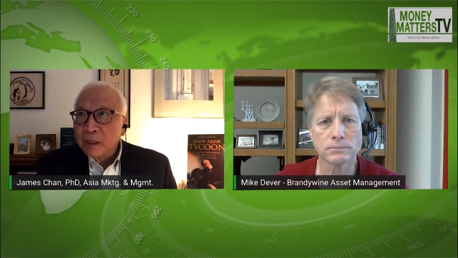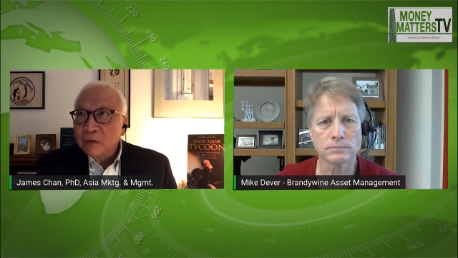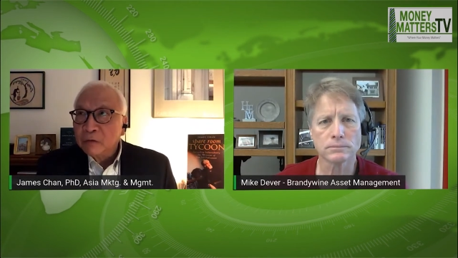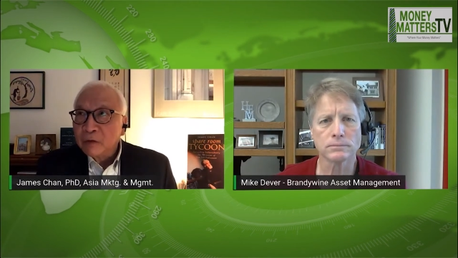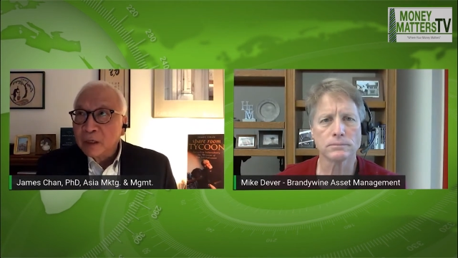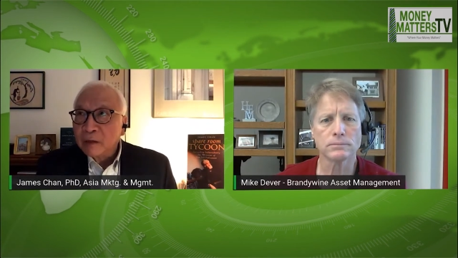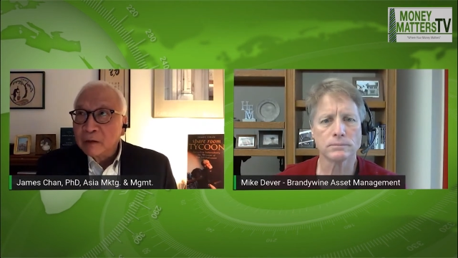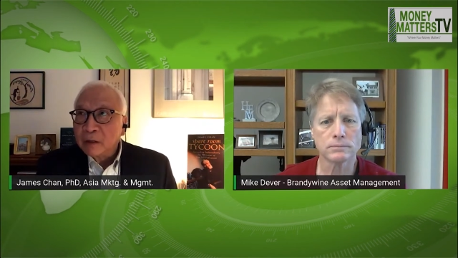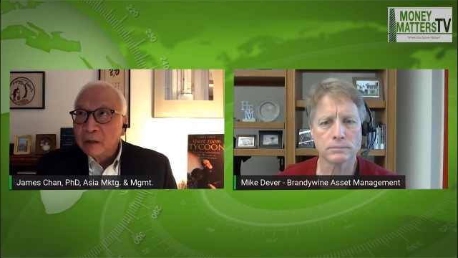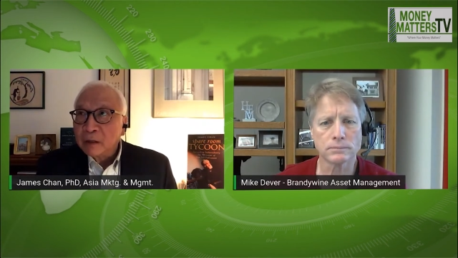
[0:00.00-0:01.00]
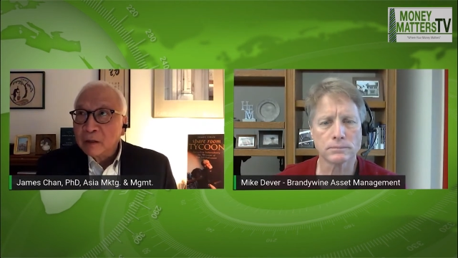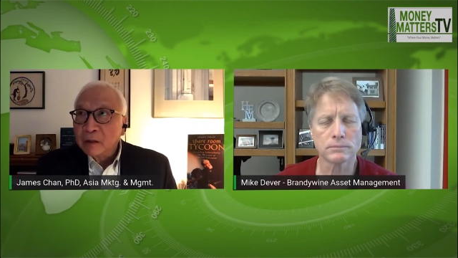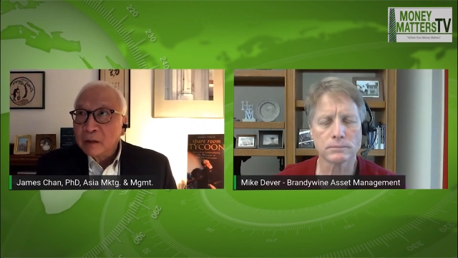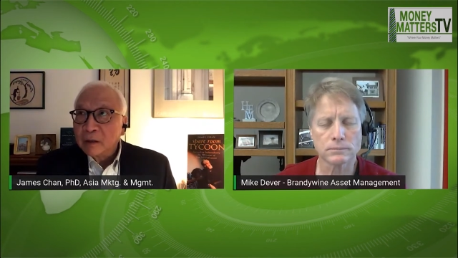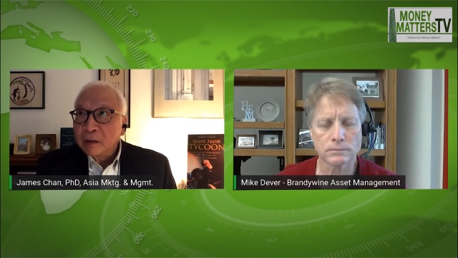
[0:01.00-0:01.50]
Speaker 1: feel that there
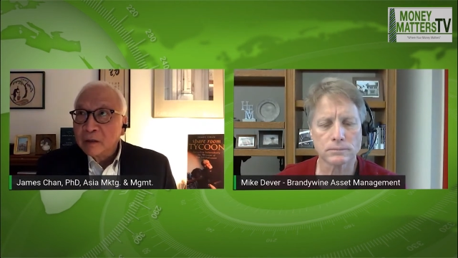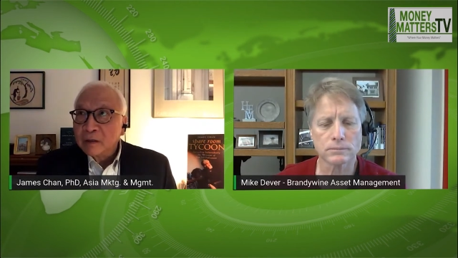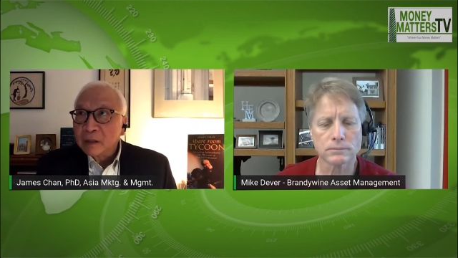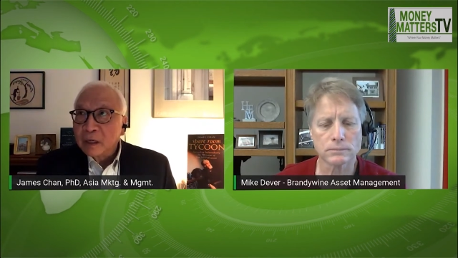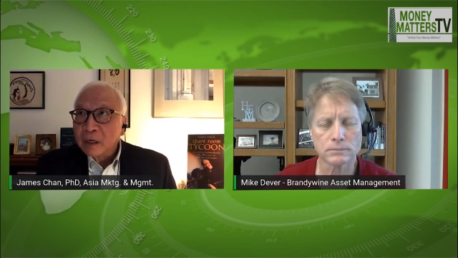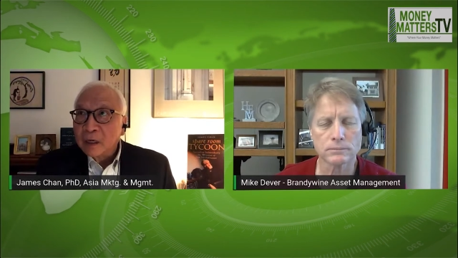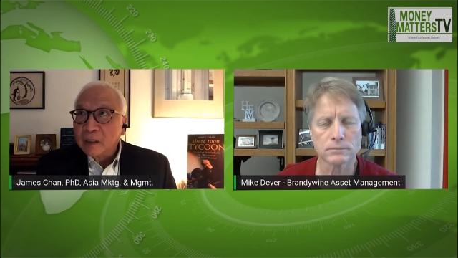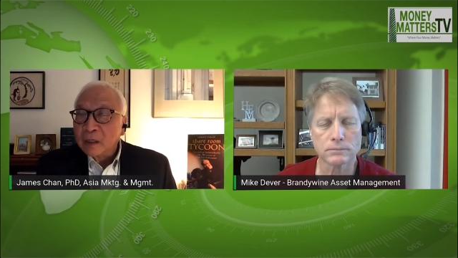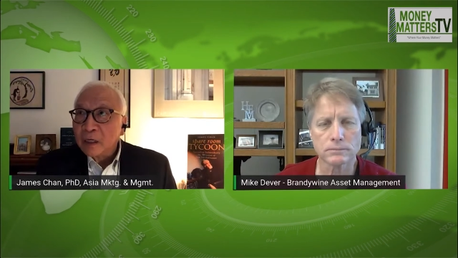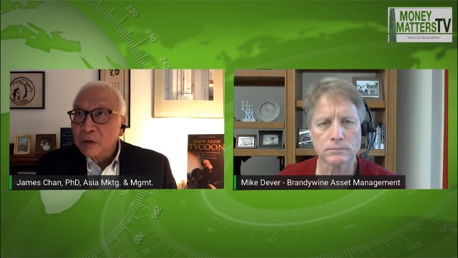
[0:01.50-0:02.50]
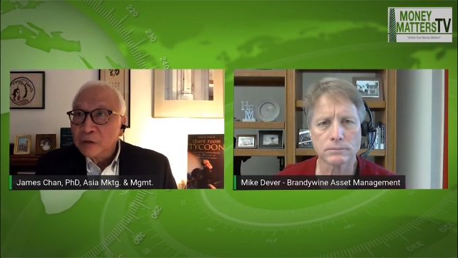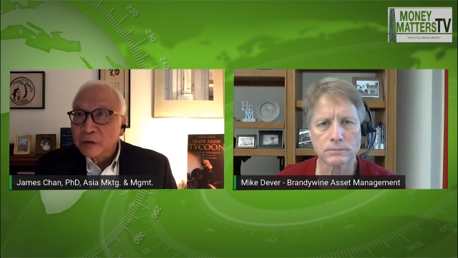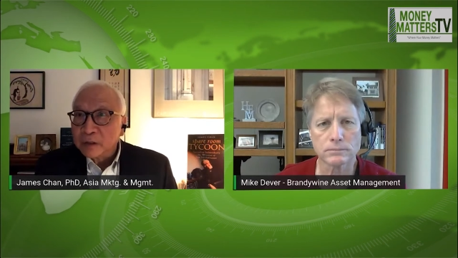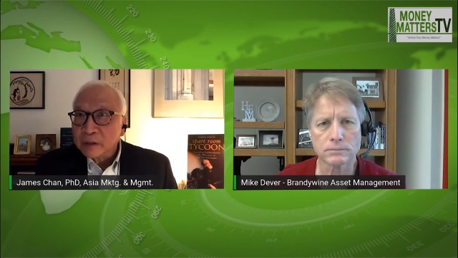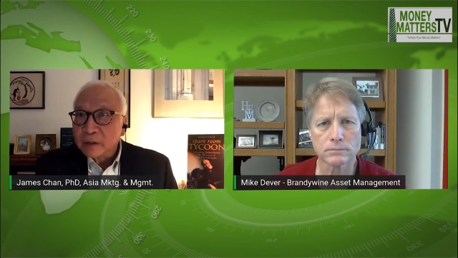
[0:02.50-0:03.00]
is an
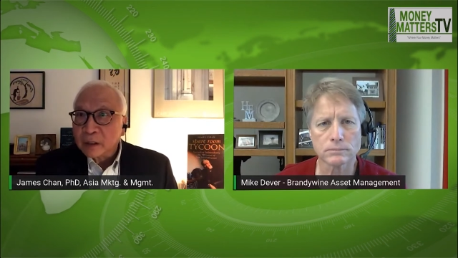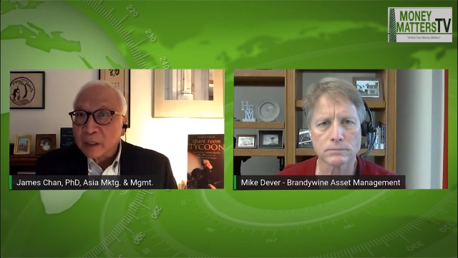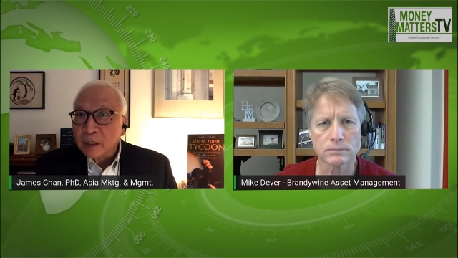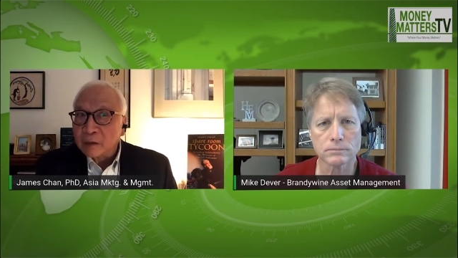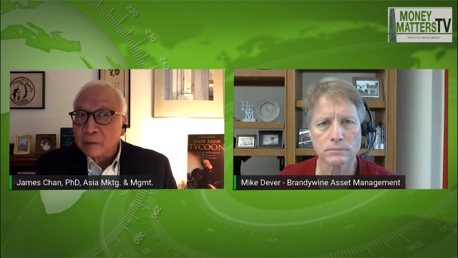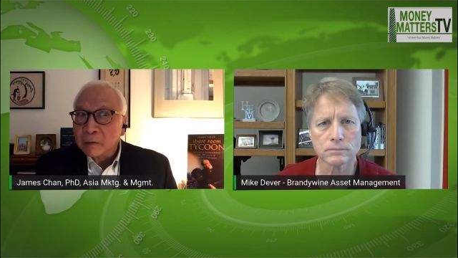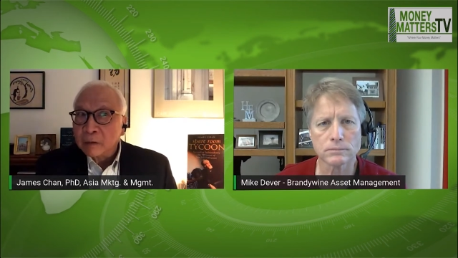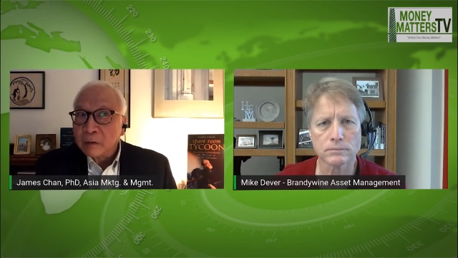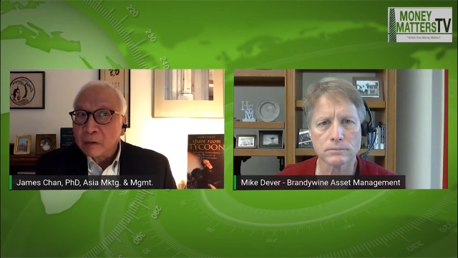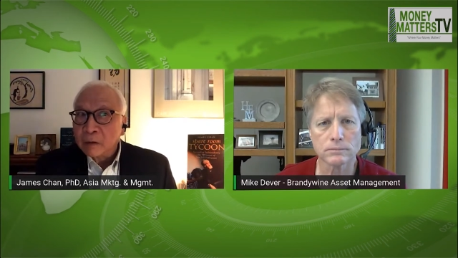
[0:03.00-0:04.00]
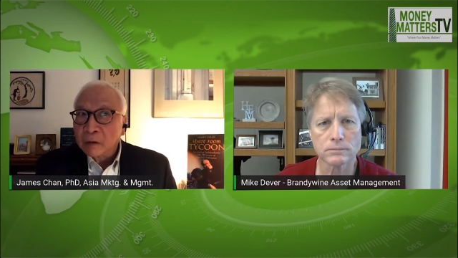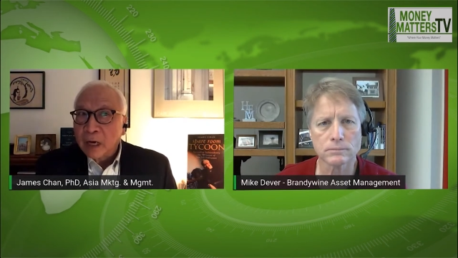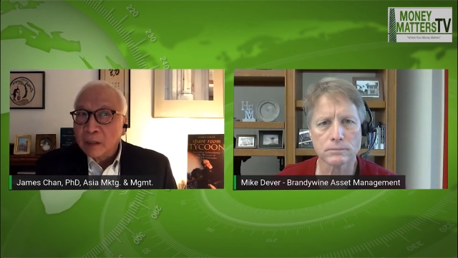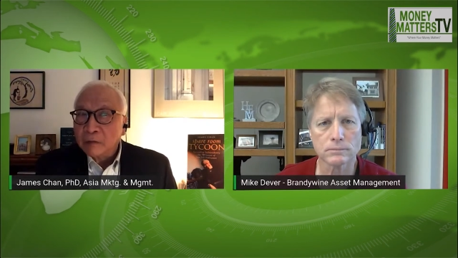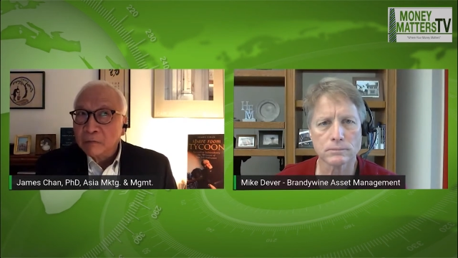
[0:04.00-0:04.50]
interest in
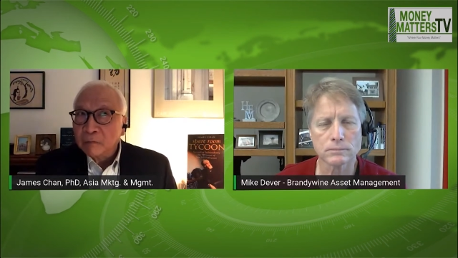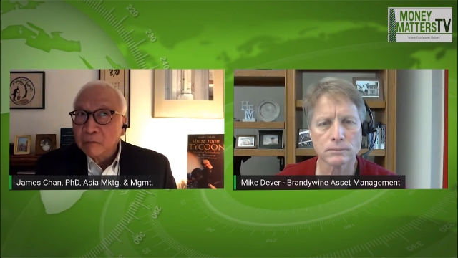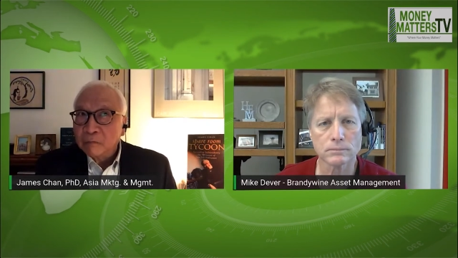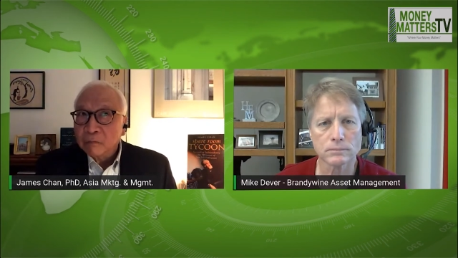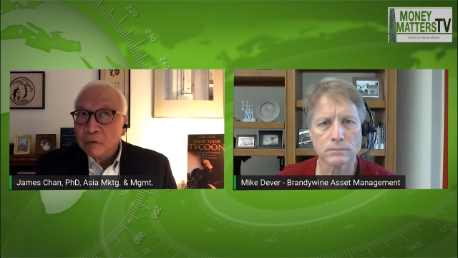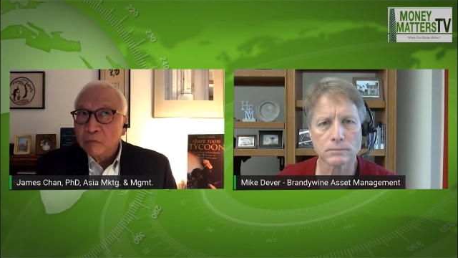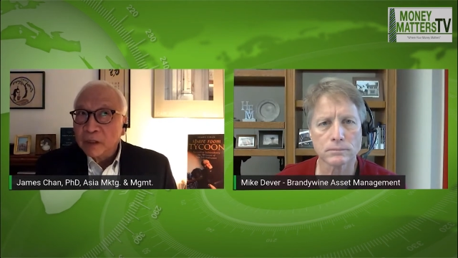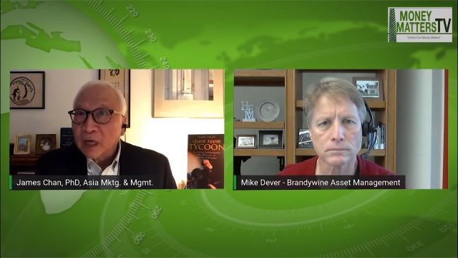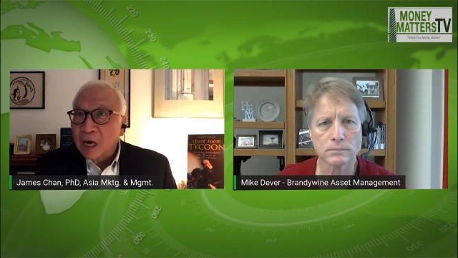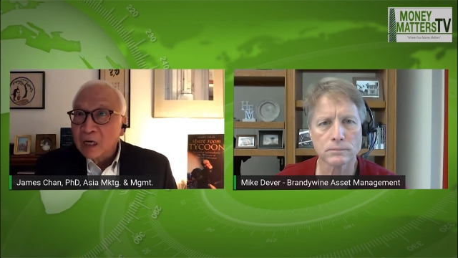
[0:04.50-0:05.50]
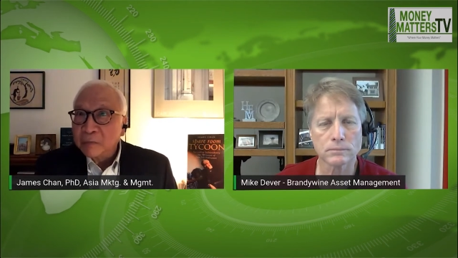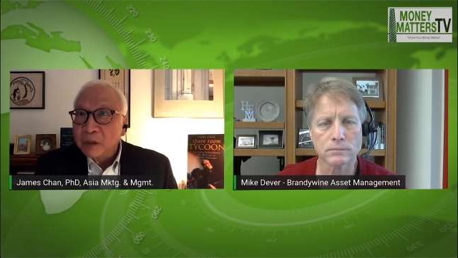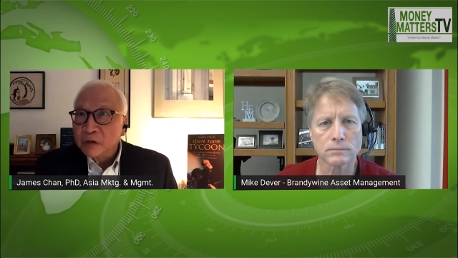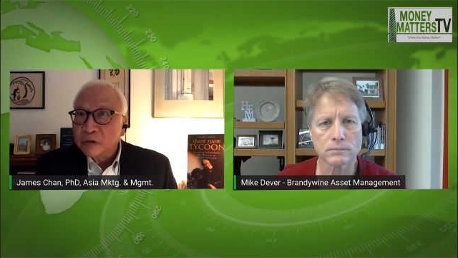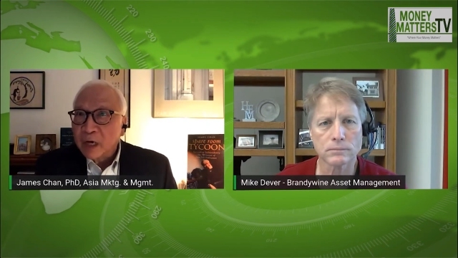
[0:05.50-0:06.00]
kind of
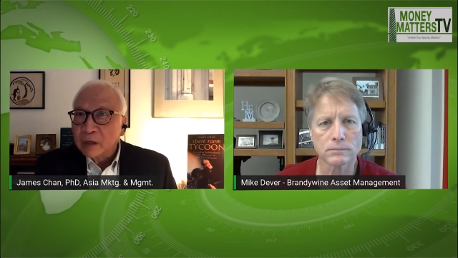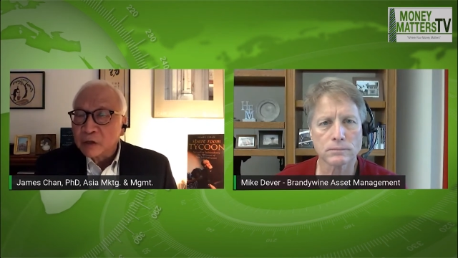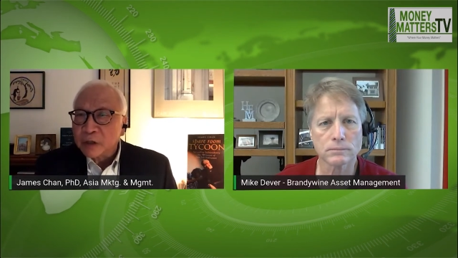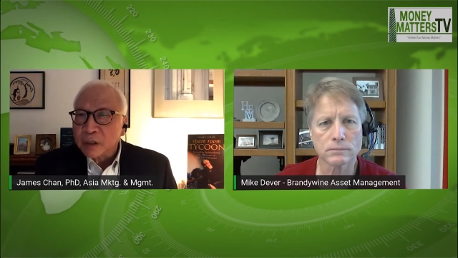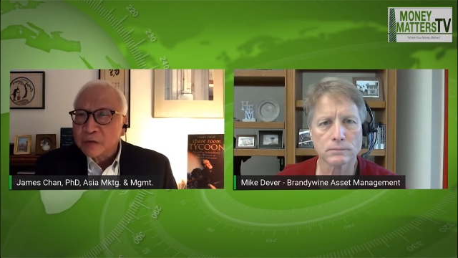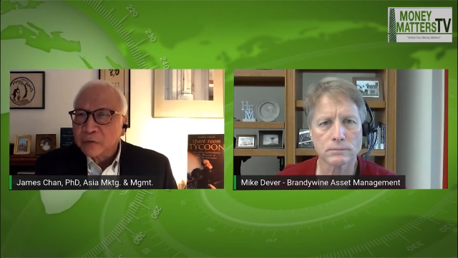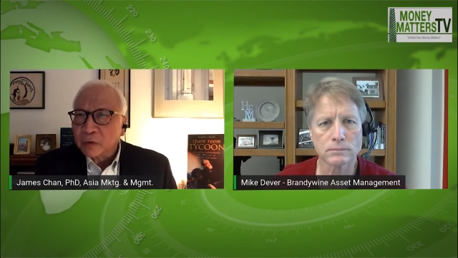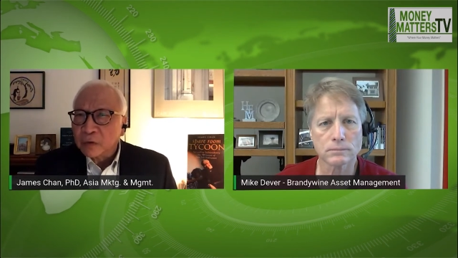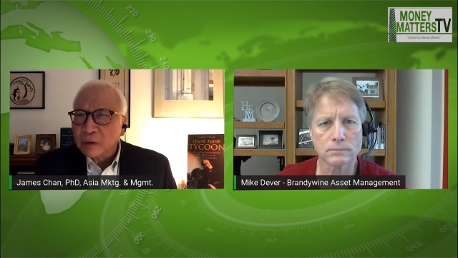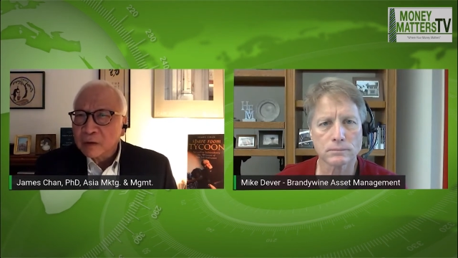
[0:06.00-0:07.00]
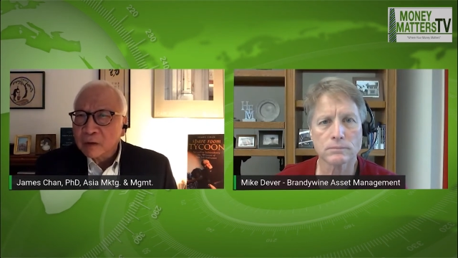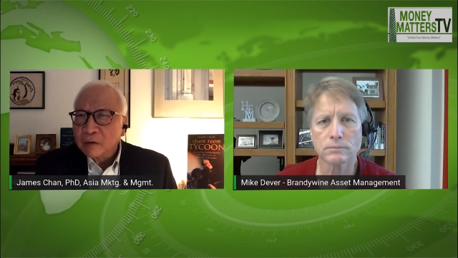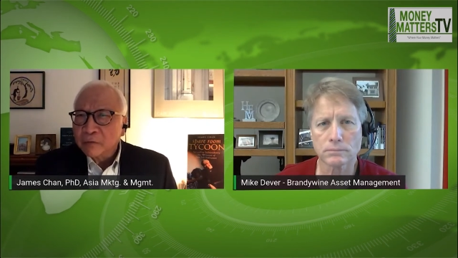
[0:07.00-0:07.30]
retirement strategies for